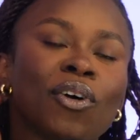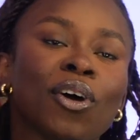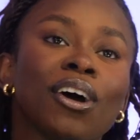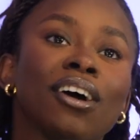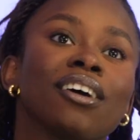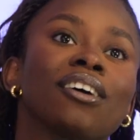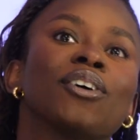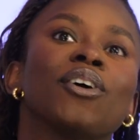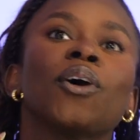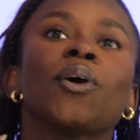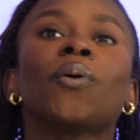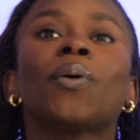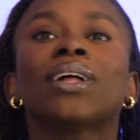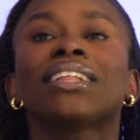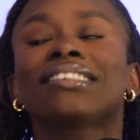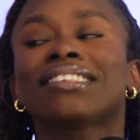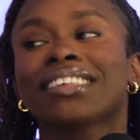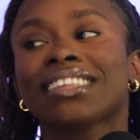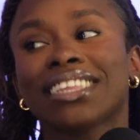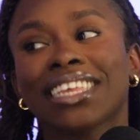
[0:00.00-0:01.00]
well,
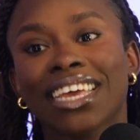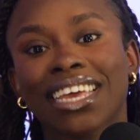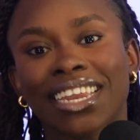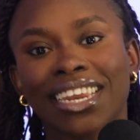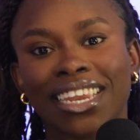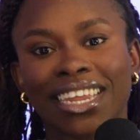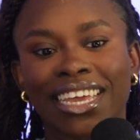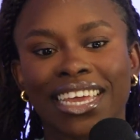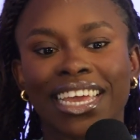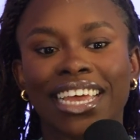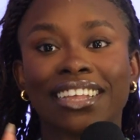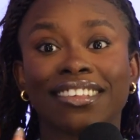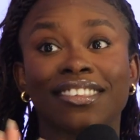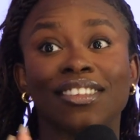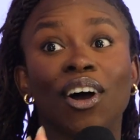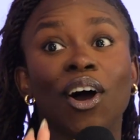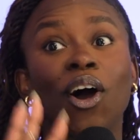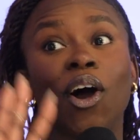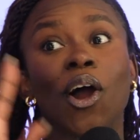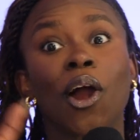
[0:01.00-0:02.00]
coincidentally, it's
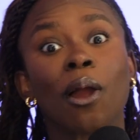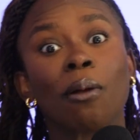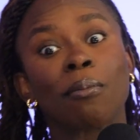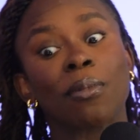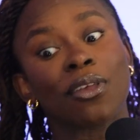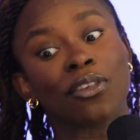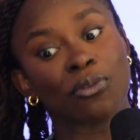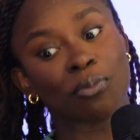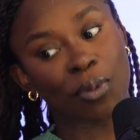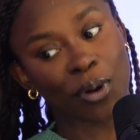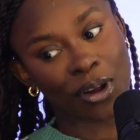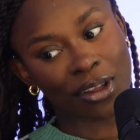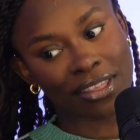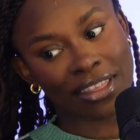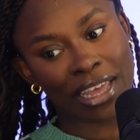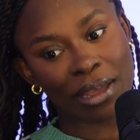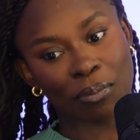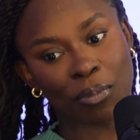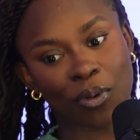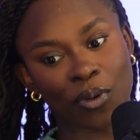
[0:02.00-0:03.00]
the Army's
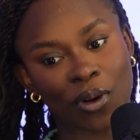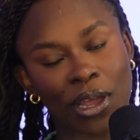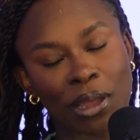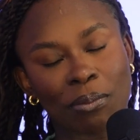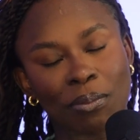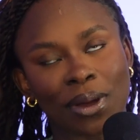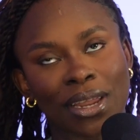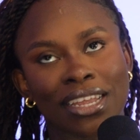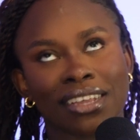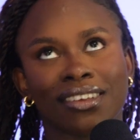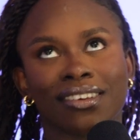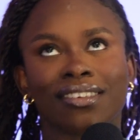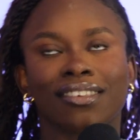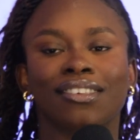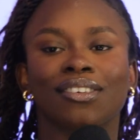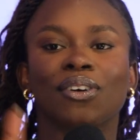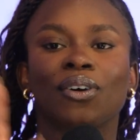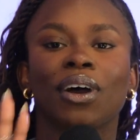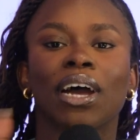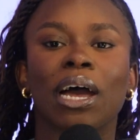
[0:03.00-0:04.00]
birthday parade, but it just
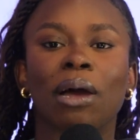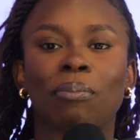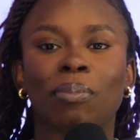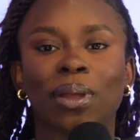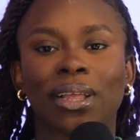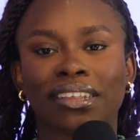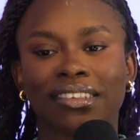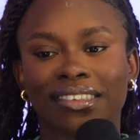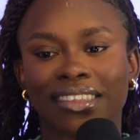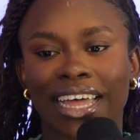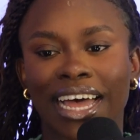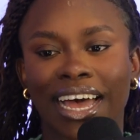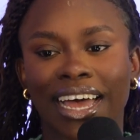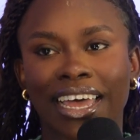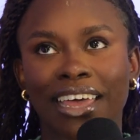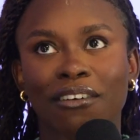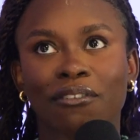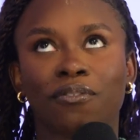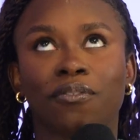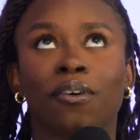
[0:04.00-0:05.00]
so happens
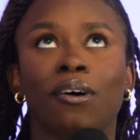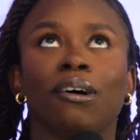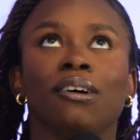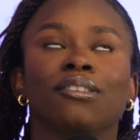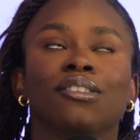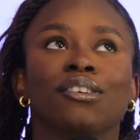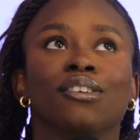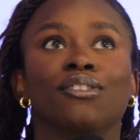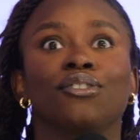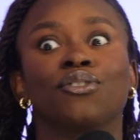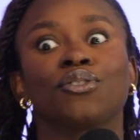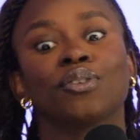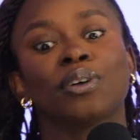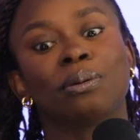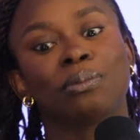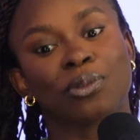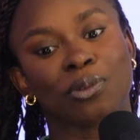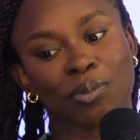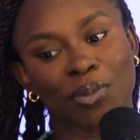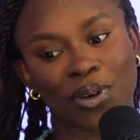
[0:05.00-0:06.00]
that it falls on
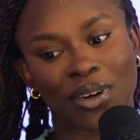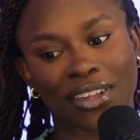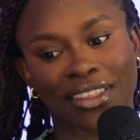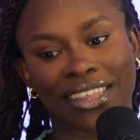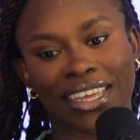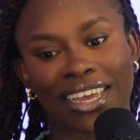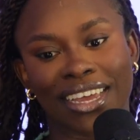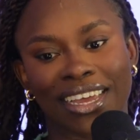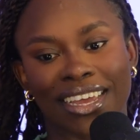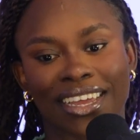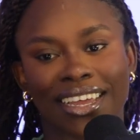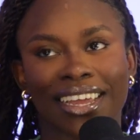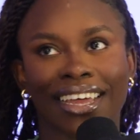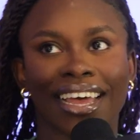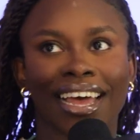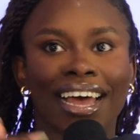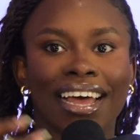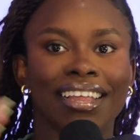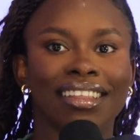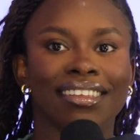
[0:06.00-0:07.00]
Trump's birthday
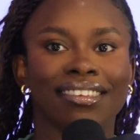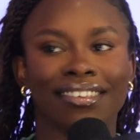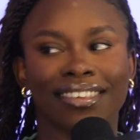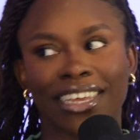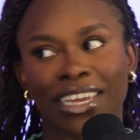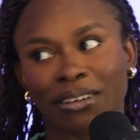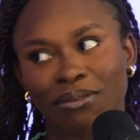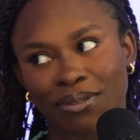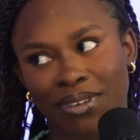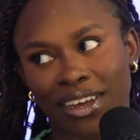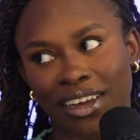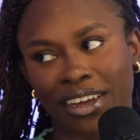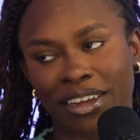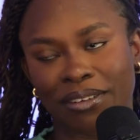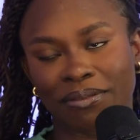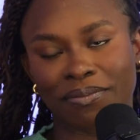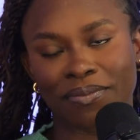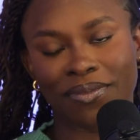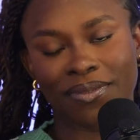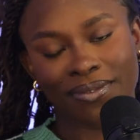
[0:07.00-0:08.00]
at the same
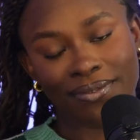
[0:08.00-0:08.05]
time.